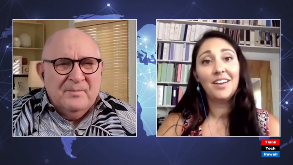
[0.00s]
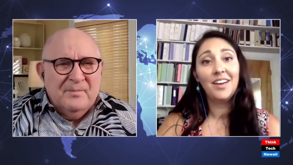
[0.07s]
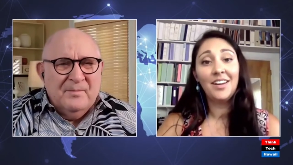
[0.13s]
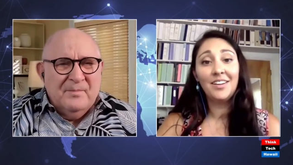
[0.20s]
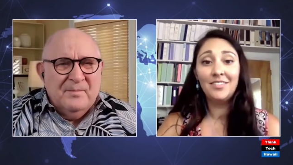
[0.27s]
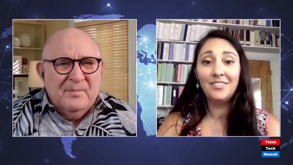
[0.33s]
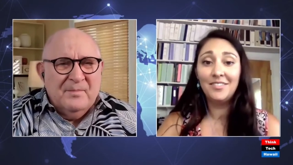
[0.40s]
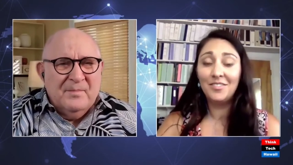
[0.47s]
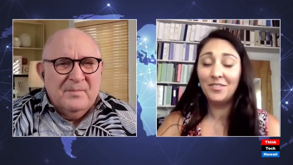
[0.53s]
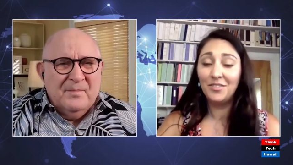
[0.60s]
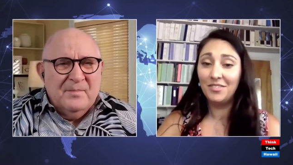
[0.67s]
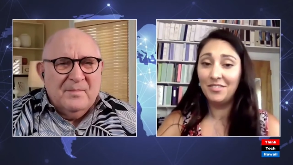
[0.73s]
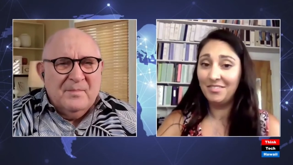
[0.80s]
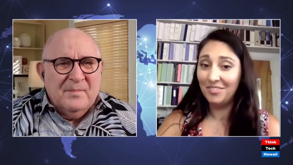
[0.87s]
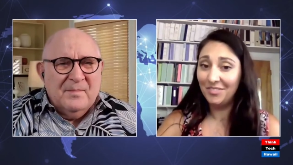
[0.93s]
Speaker 1: i
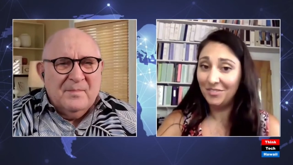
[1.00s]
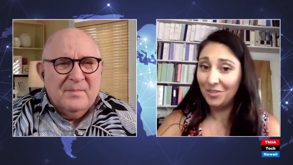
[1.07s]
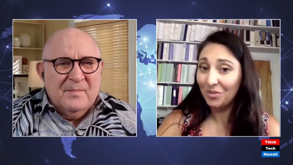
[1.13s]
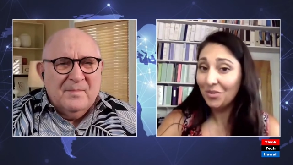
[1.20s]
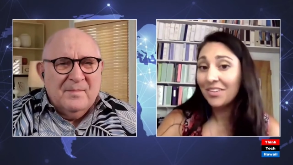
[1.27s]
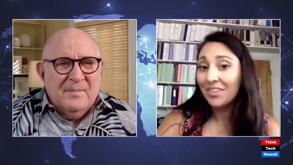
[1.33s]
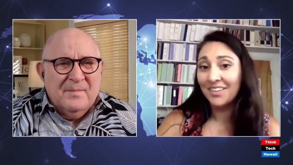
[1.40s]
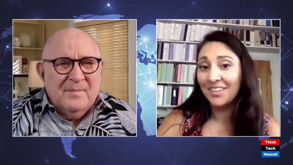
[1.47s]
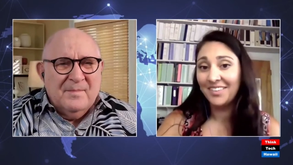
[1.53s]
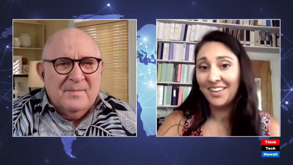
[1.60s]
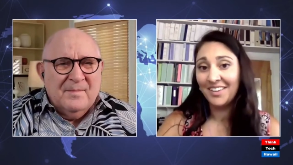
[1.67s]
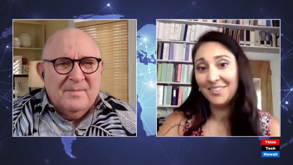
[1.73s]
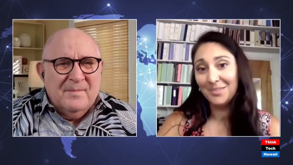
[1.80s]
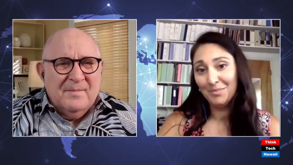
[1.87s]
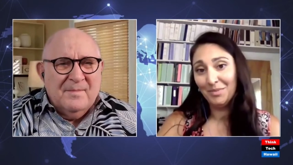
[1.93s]
do think that
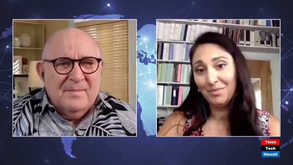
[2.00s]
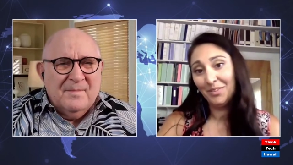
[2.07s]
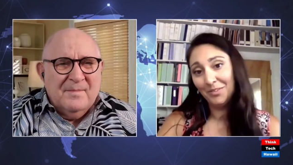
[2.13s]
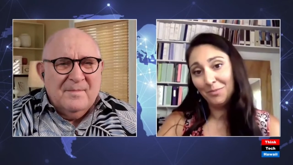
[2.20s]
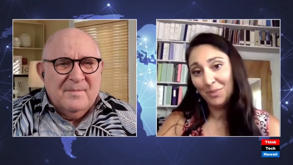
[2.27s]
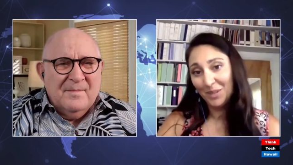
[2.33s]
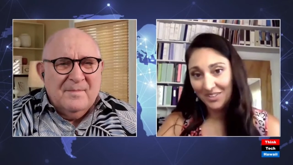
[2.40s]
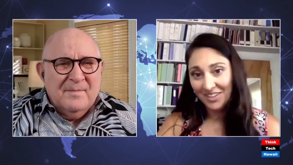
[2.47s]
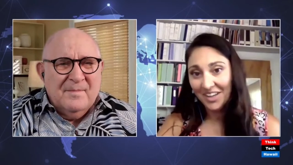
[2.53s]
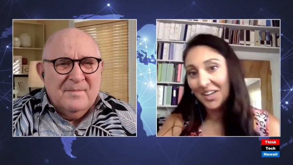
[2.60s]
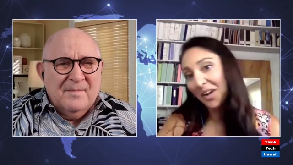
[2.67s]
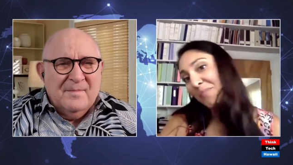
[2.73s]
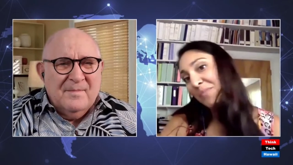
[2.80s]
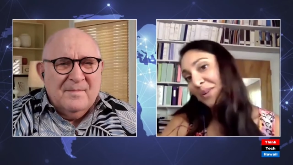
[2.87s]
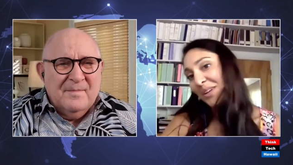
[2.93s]
some of these big tech
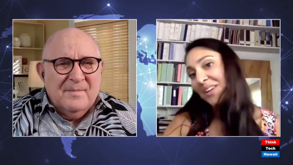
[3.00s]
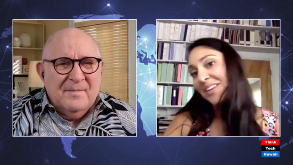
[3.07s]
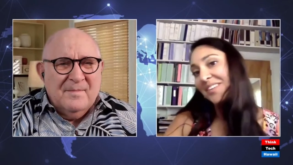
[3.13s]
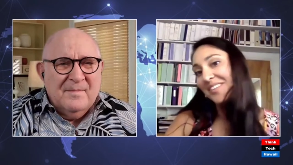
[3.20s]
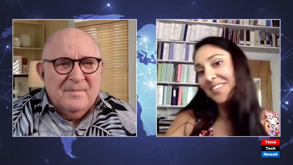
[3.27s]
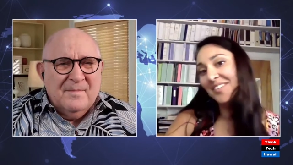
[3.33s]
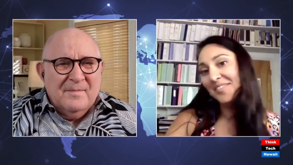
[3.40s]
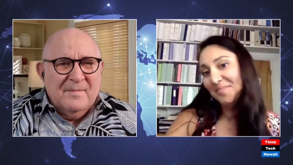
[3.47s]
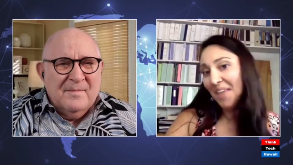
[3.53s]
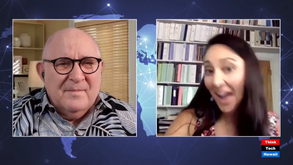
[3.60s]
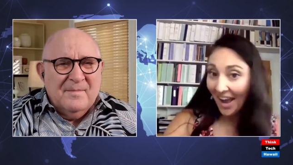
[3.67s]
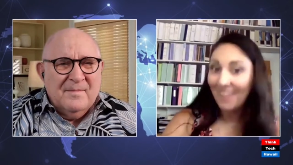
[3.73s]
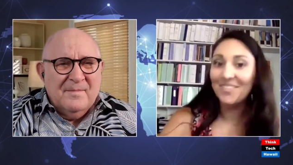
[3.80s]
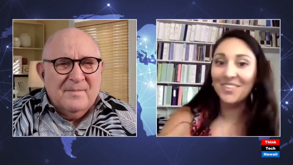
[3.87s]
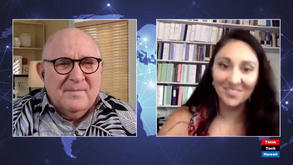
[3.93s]
companies
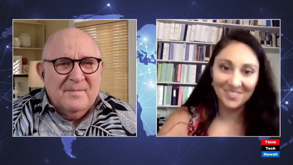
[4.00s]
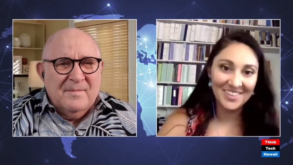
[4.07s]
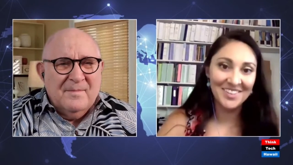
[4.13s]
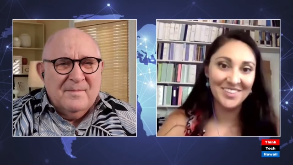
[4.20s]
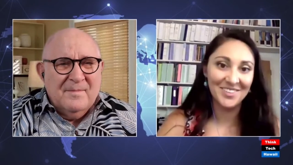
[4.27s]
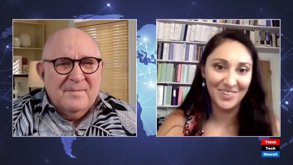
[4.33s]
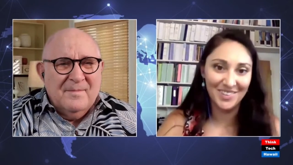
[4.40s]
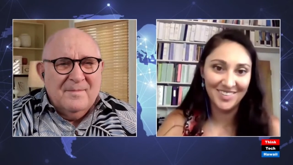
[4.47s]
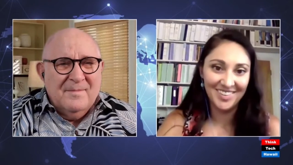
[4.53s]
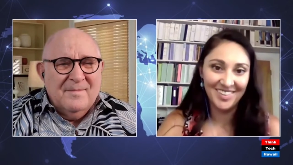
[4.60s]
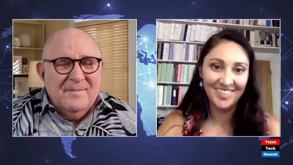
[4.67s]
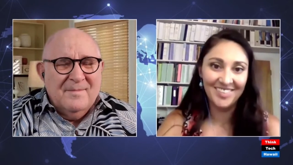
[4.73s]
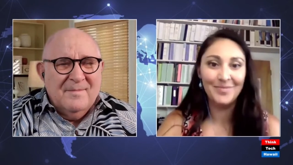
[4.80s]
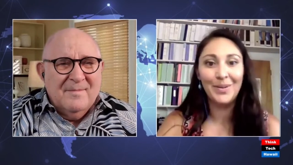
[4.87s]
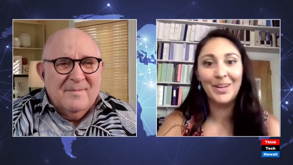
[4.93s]
have the
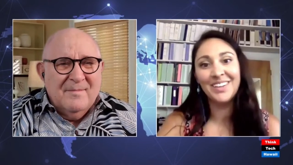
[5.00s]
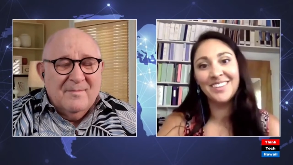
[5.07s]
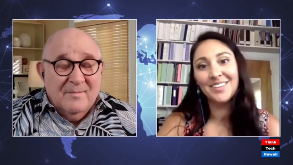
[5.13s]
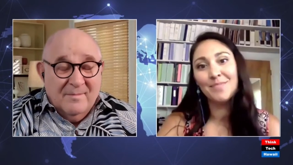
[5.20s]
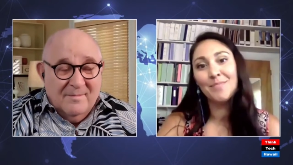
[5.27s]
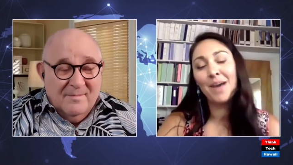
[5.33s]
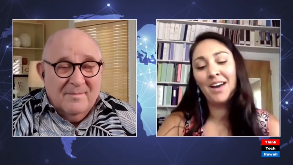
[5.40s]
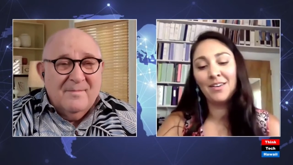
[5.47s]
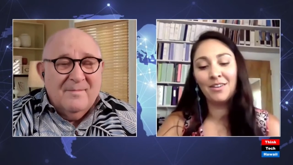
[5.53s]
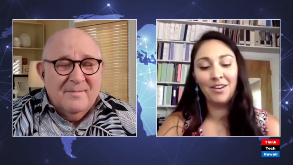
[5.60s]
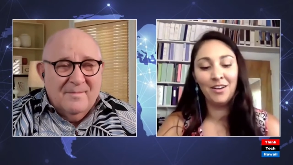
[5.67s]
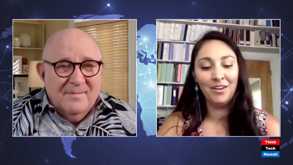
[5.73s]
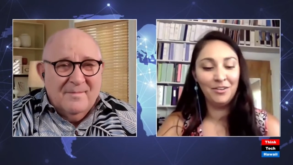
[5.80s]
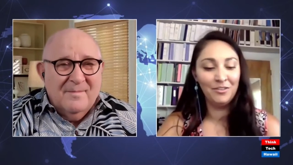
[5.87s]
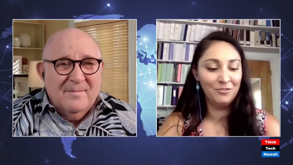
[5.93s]
resources but it's a matter
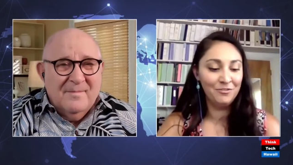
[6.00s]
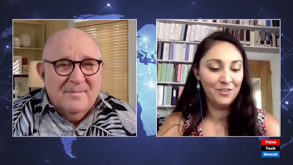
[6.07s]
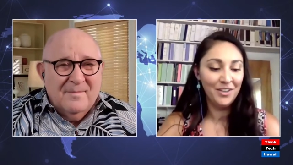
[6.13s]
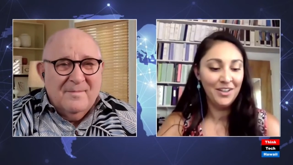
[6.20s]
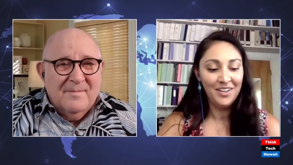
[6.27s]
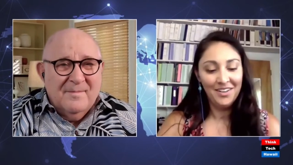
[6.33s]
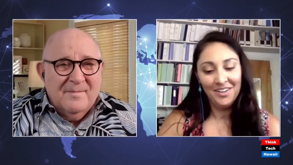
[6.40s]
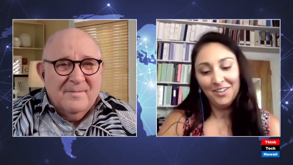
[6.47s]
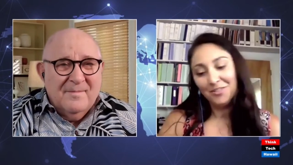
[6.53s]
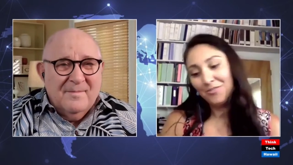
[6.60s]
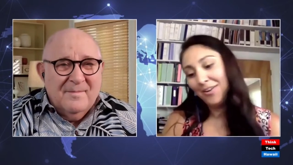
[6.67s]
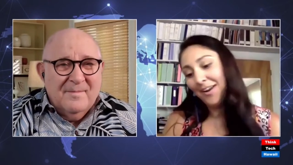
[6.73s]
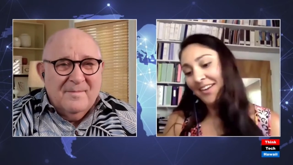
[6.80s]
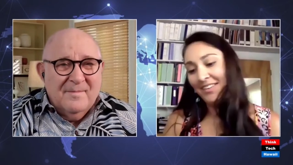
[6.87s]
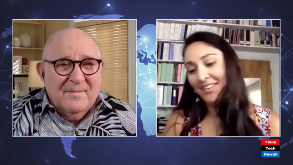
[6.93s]
of
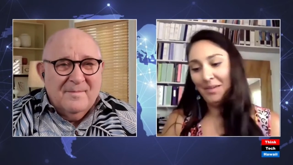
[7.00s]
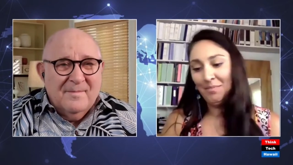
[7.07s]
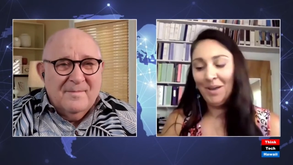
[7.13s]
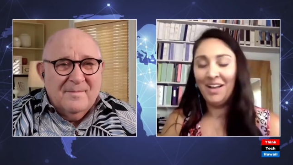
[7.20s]
striking that